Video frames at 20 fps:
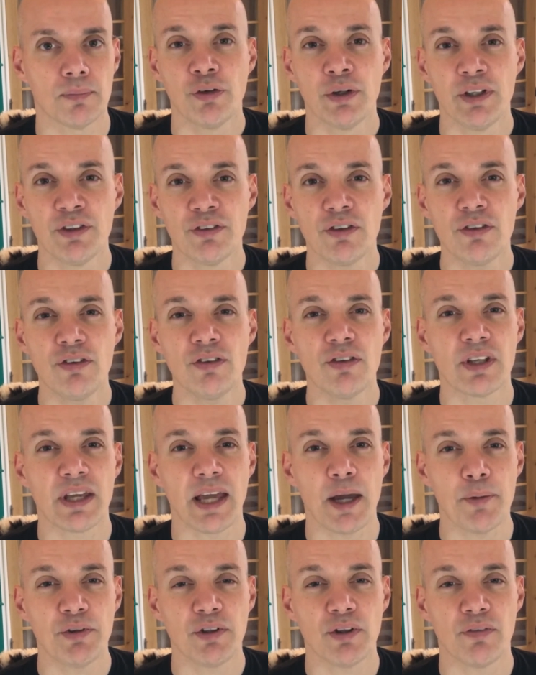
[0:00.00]
For instance, the
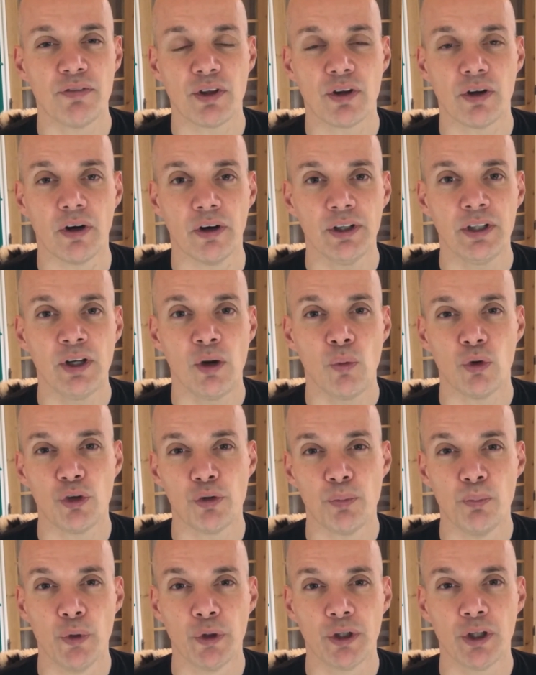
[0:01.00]
captain of the guard
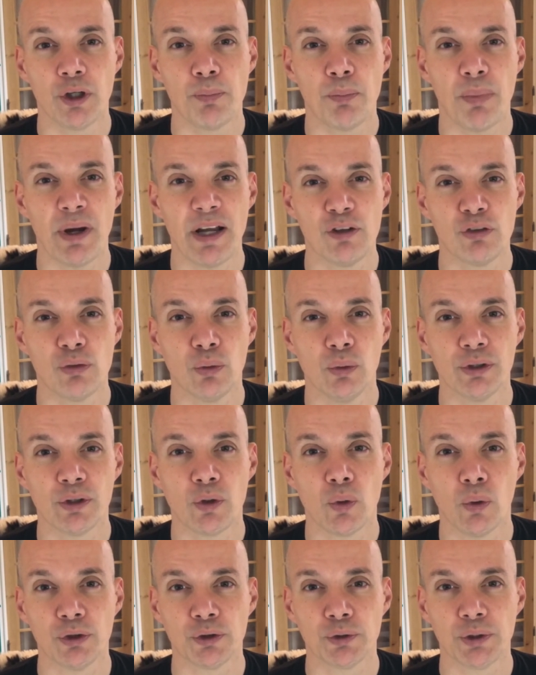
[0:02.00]
was murdered by a soldier
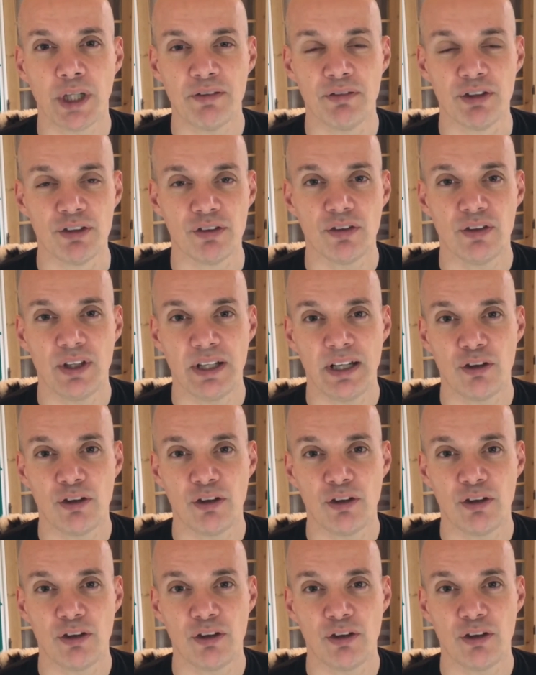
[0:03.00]
called Travis that